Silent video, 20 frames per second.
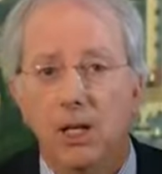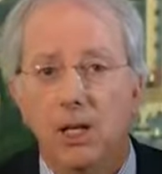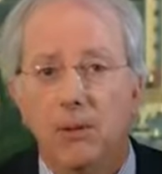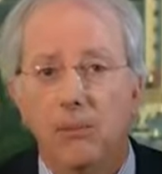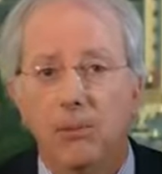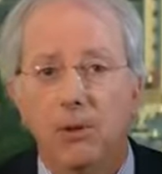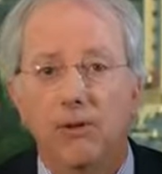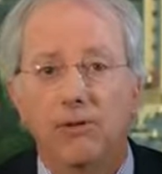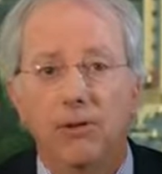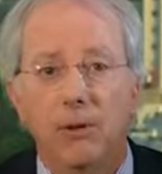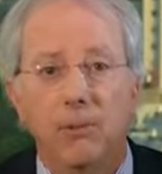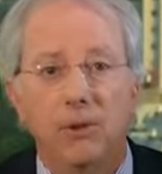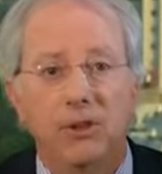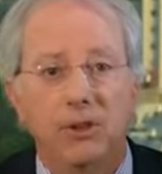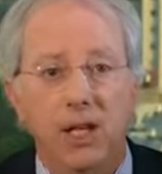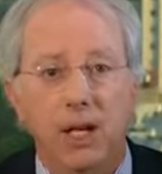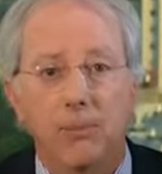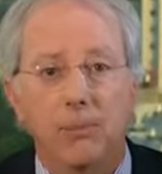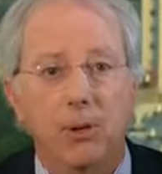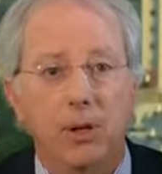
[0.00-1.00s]
but from the
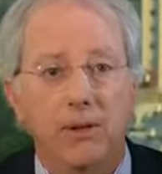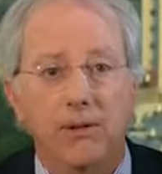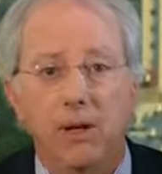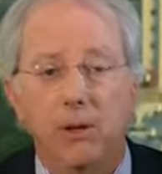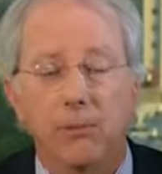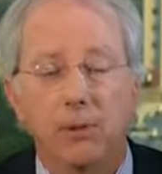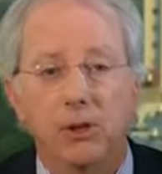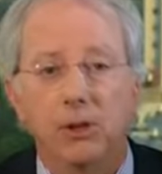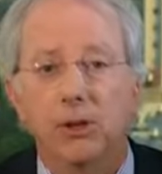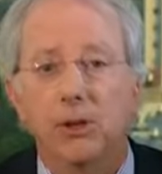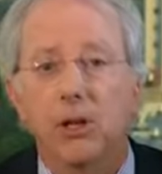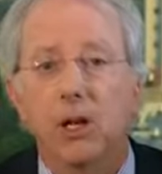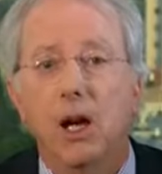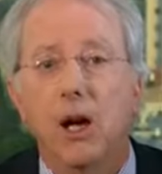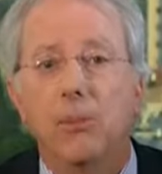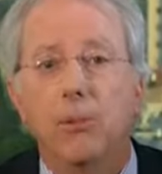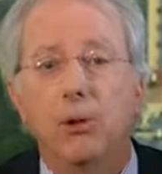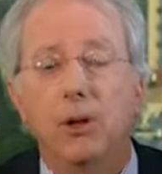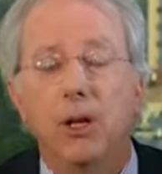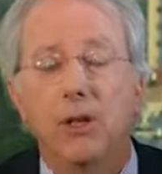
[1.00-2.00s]
standpoint of our military
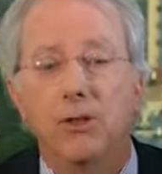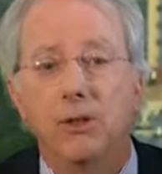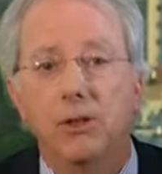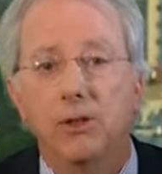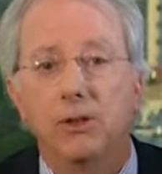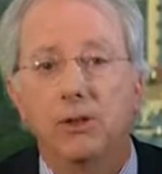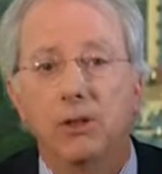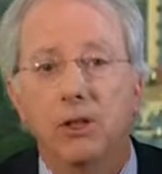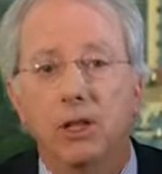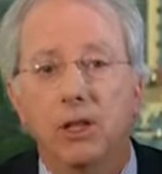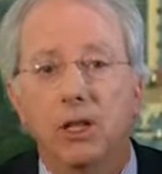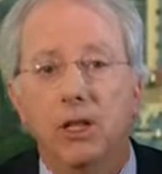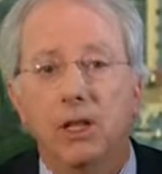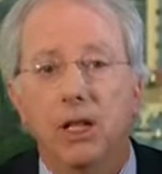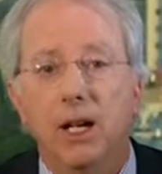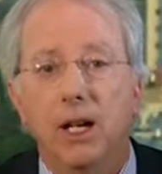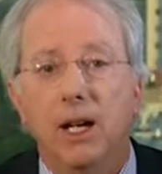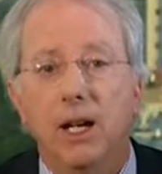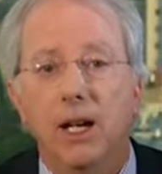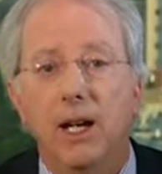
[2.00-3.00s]
operations,
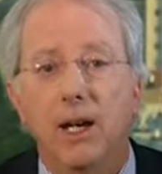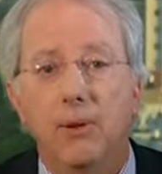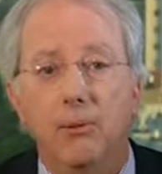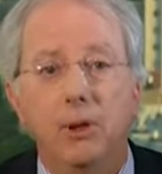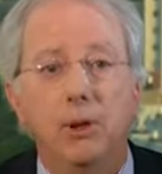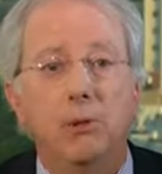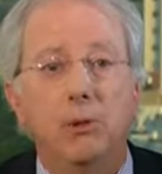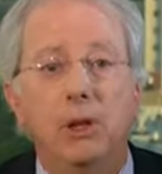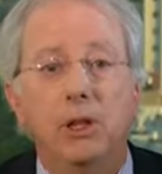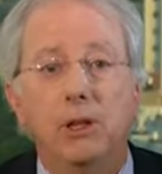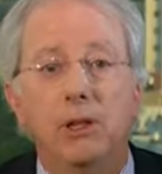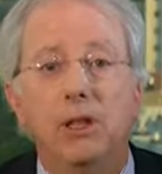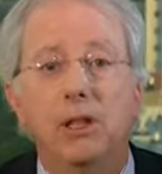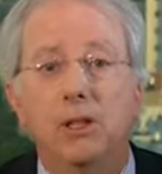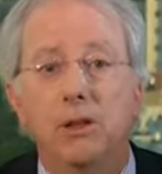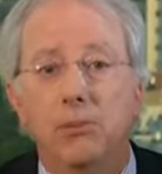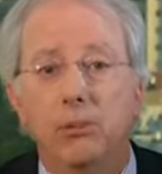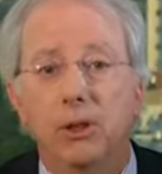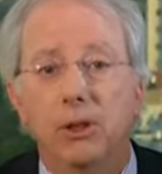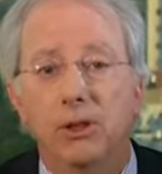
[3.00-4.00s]
and we really need
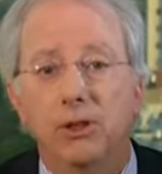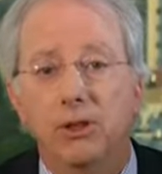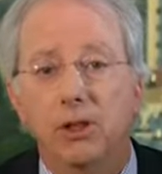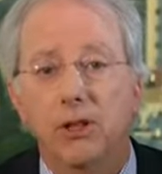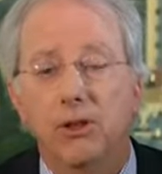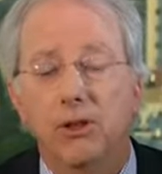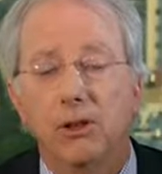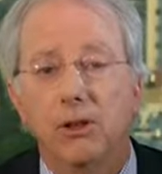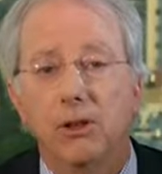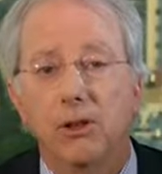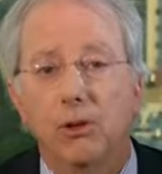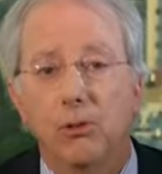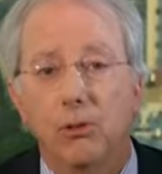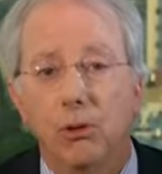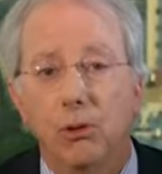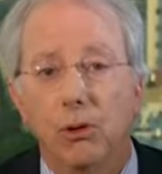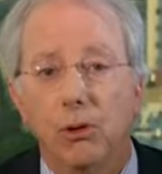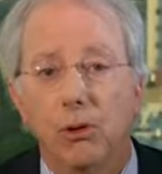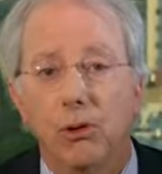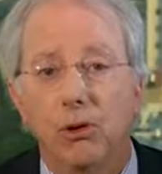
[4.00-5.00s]
to bring this under
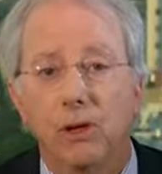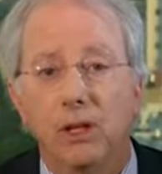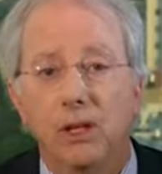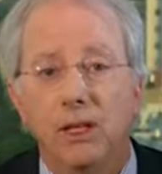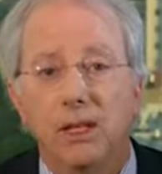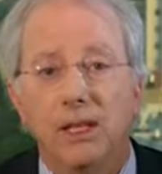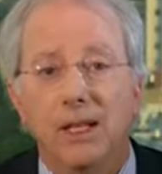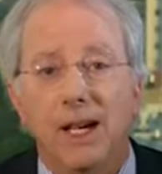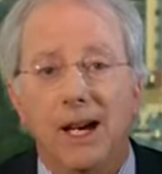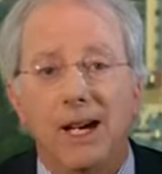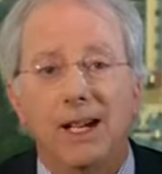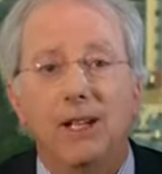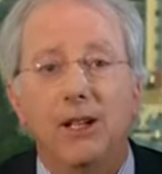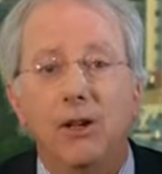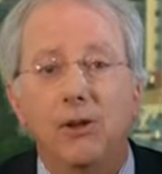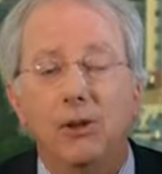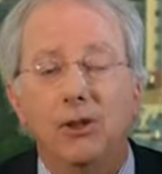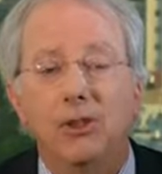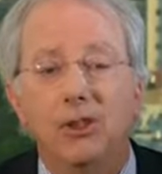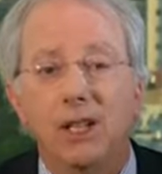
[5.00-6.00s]
control. I can
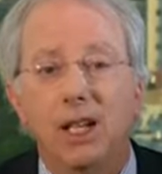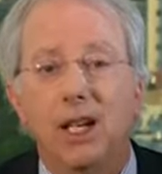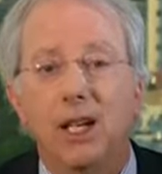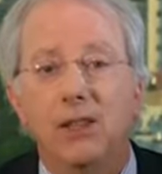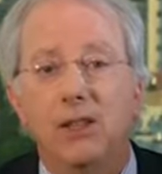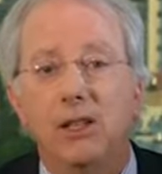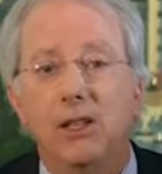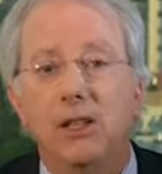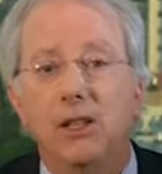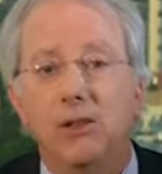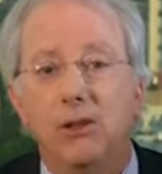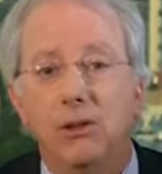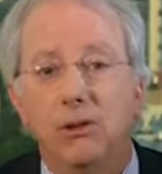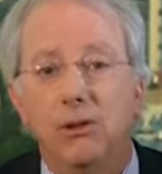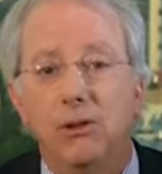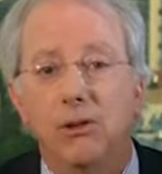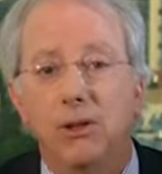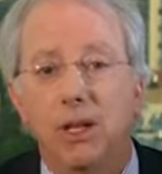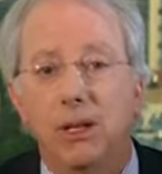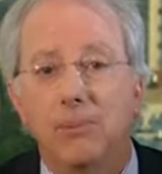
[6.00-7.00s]
understand the need to
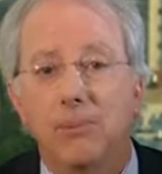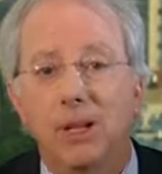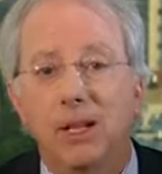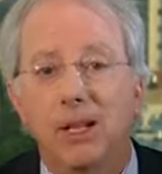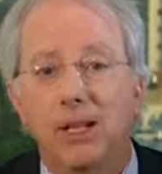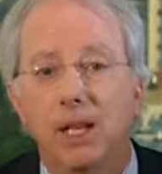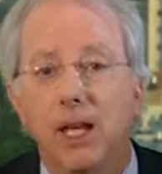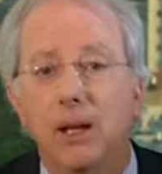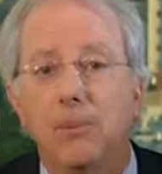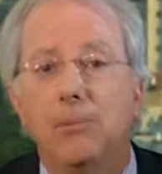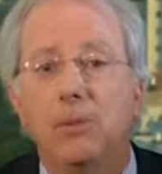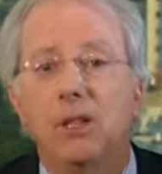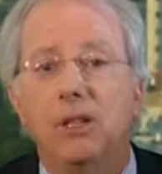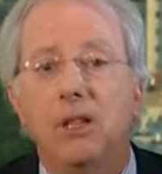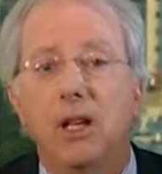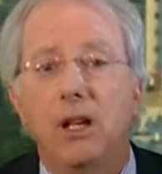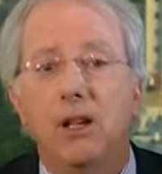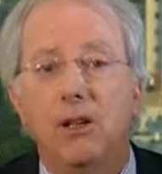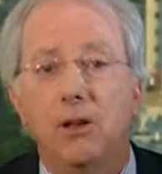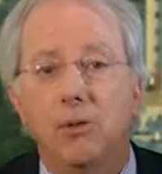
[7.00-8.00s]
do that, but it can't be
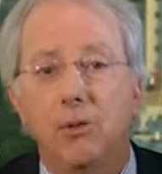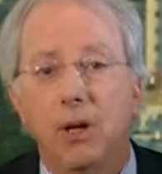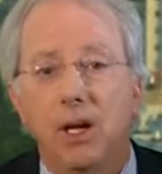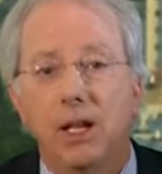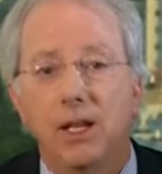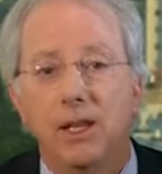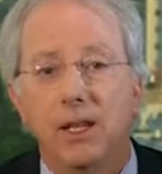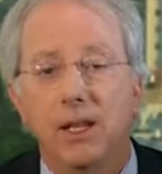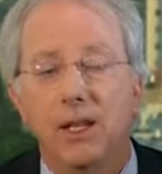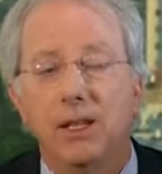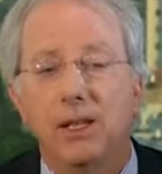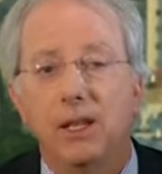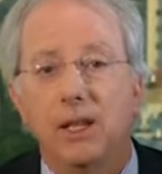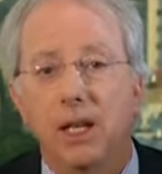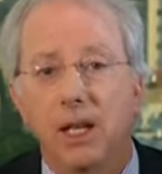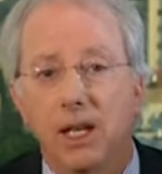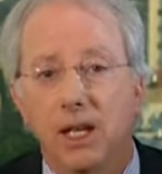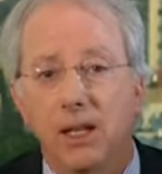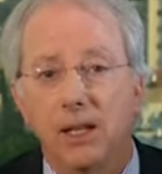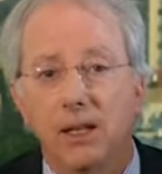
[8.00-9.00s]
done in a way that in the
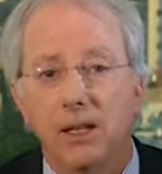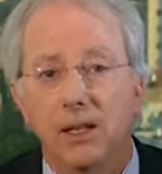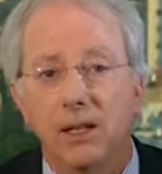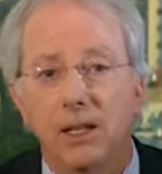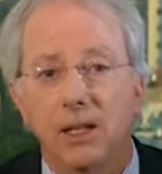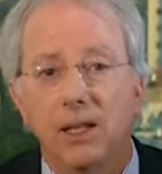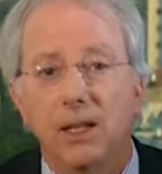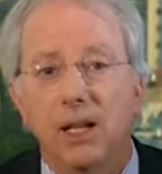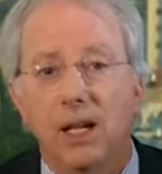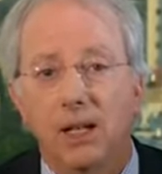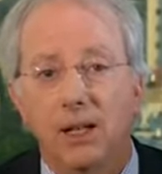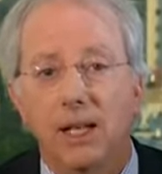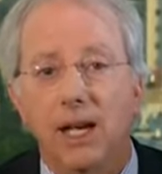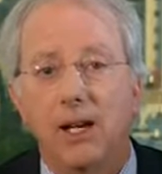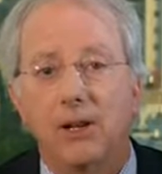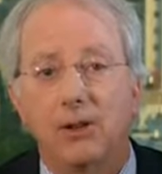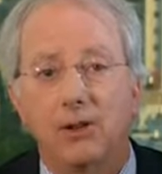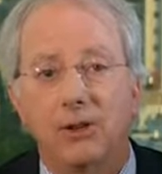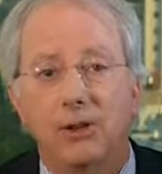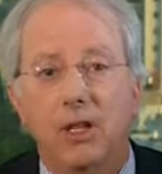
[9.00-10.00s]
end
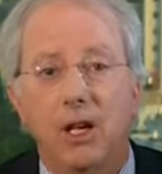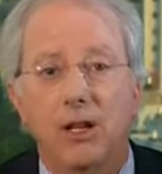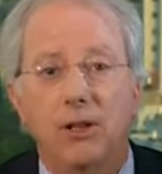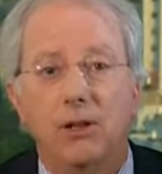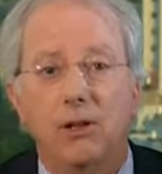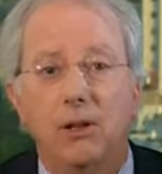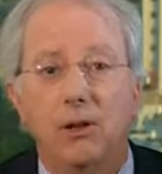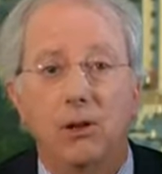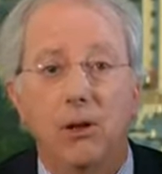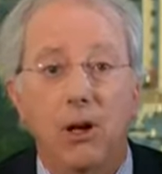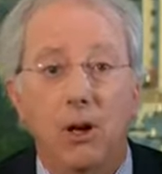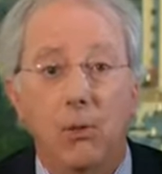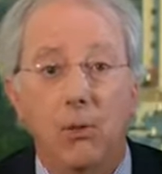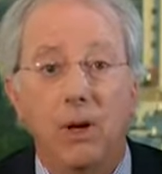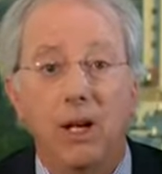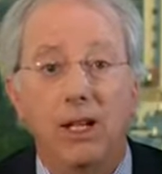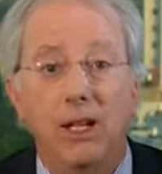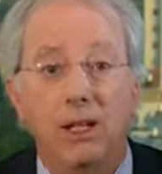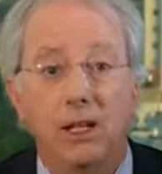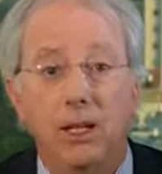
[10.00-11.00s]
allows Qatar a
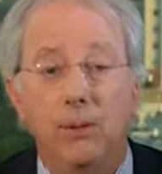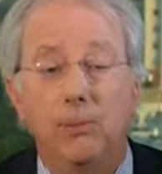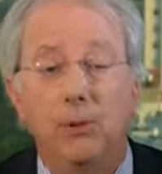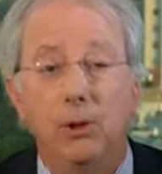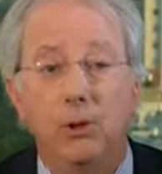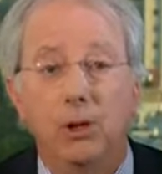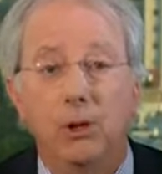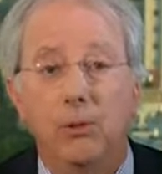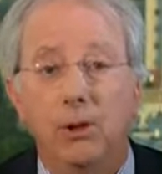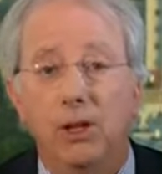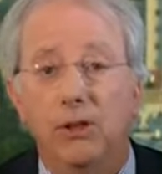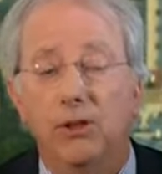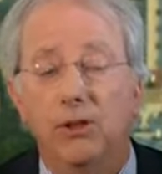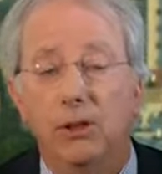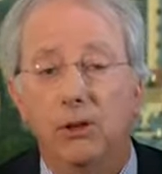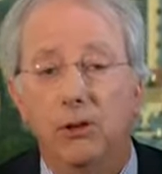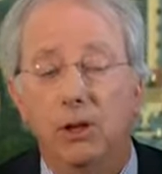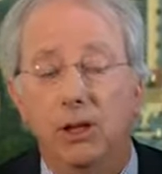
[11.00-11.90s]
way to keep doing what it's doing.